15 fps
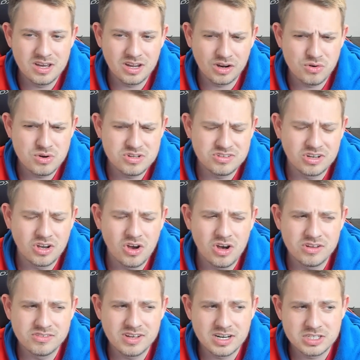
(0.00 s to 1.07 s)
increasing
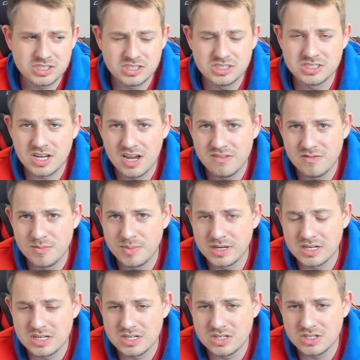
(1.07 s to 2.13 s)
cost actually is kind of a
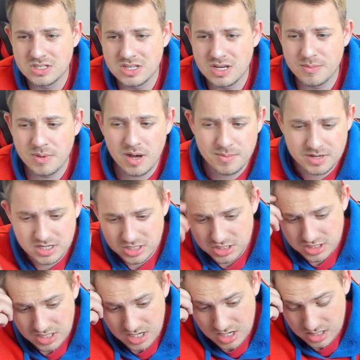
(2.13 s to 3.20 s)
big deal in the
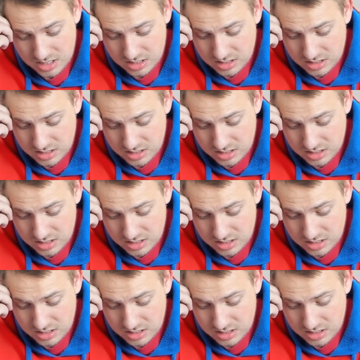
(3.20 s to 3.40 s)
Abomination deck.